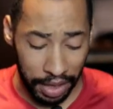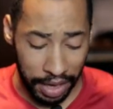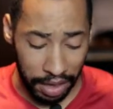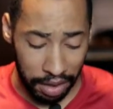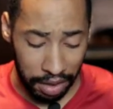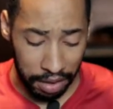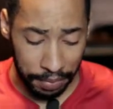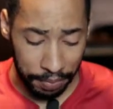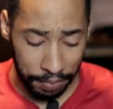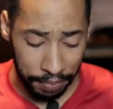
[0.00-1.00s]
that
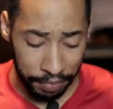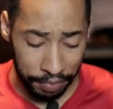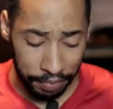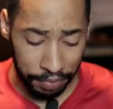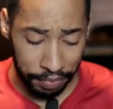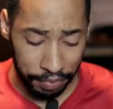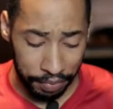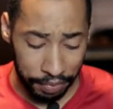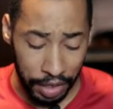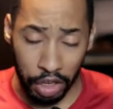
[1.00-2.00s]

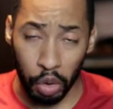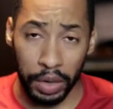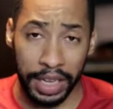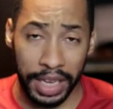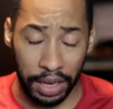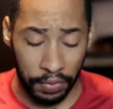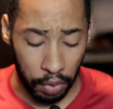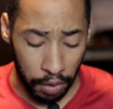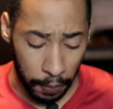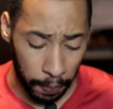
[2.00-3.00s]
you're doing the gig for.